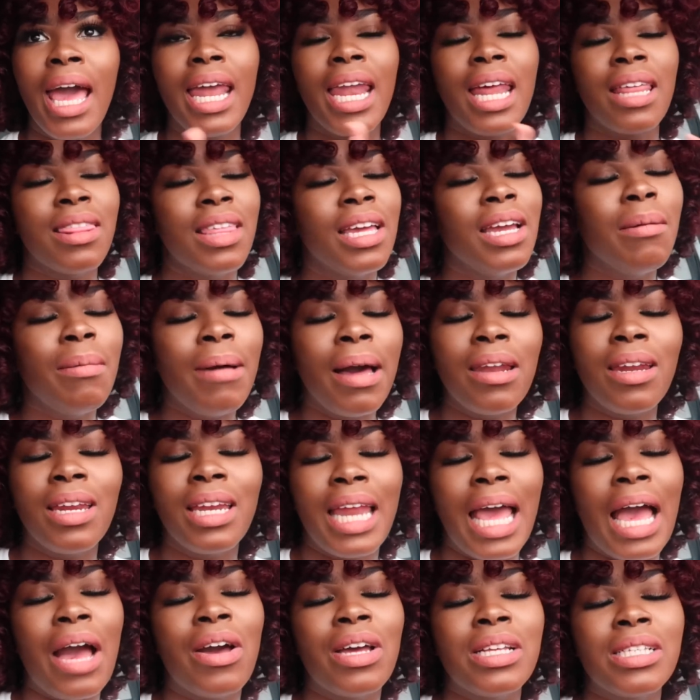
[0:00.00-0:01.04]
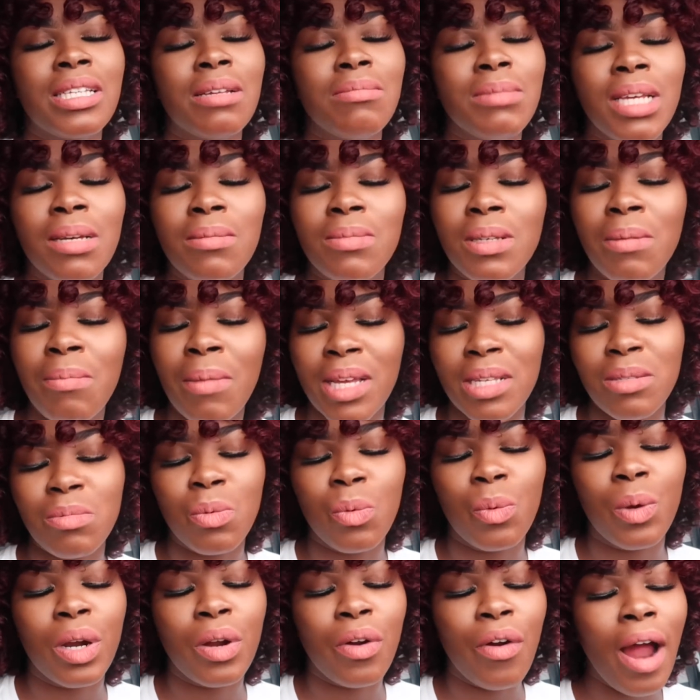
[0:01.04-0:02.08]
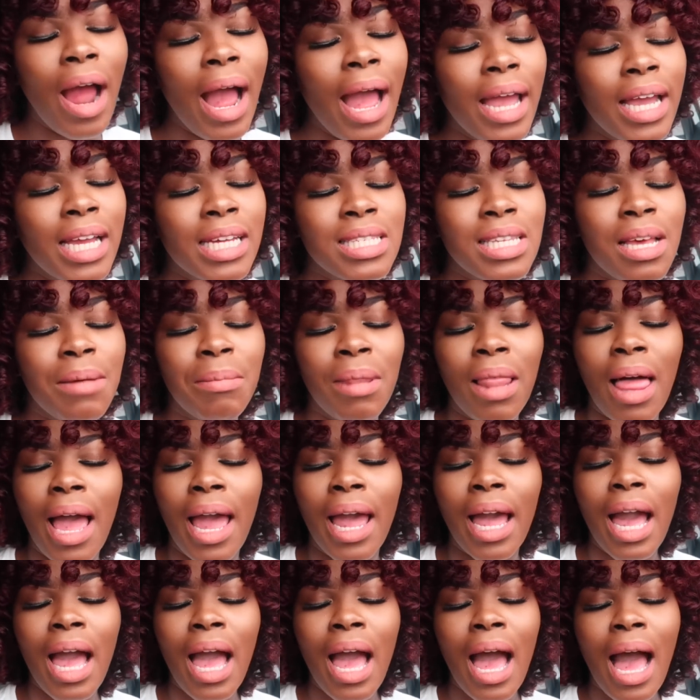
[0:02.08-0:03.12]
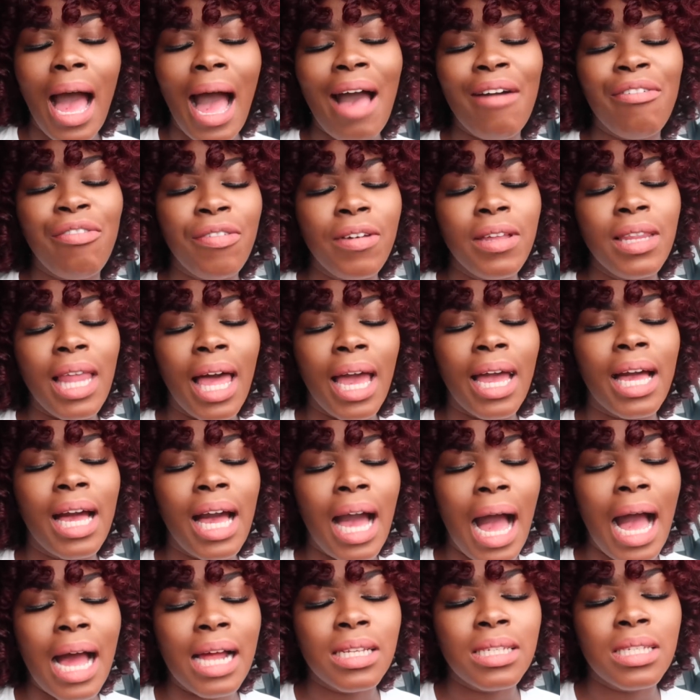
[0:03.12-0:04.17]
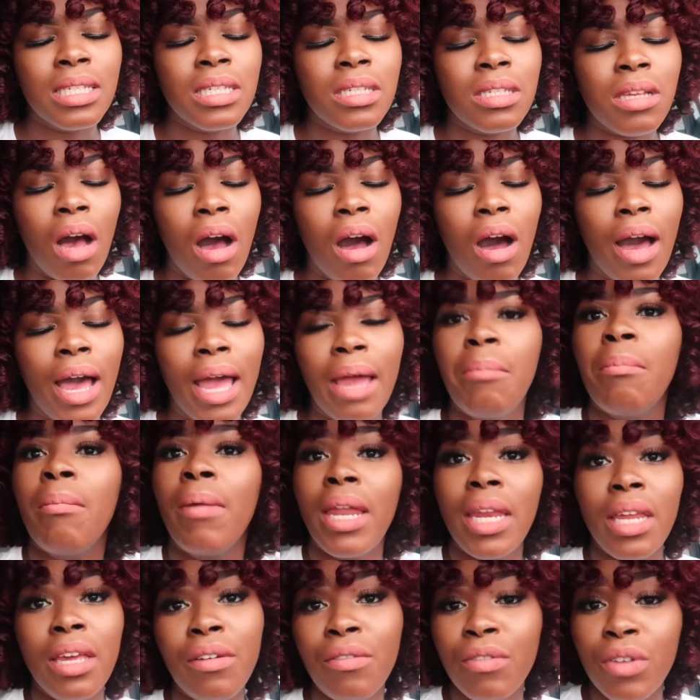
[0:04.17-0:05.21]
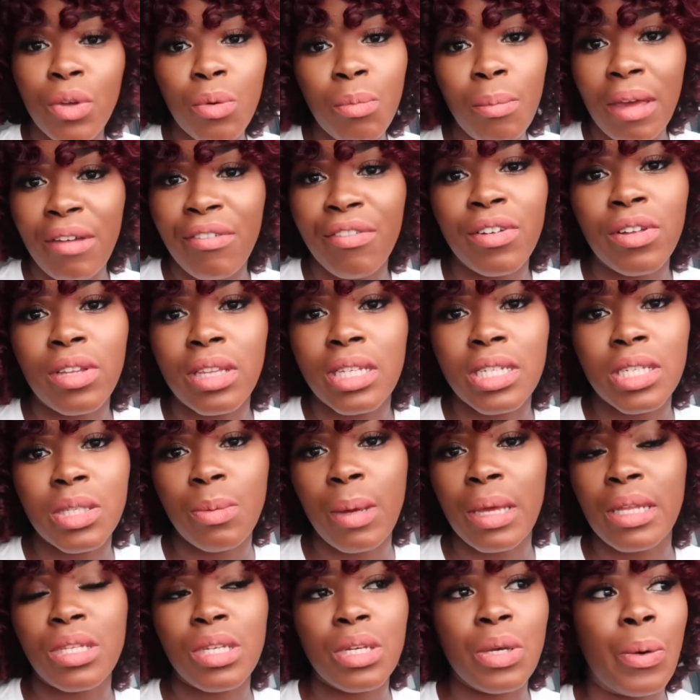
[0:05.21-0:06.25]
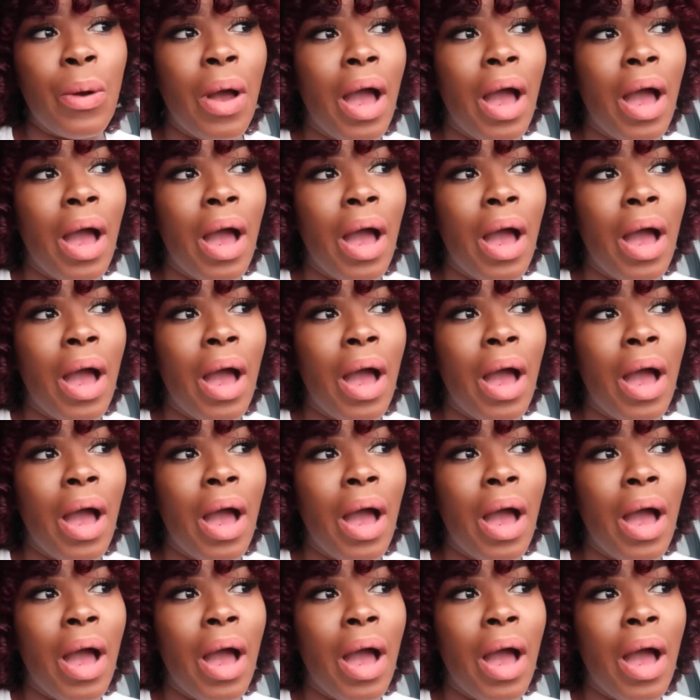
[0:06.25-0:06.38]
And I think about it now, and sometimes it makes me want to cry, because I'm like, I feel like God saw, and many of you may feel this way too.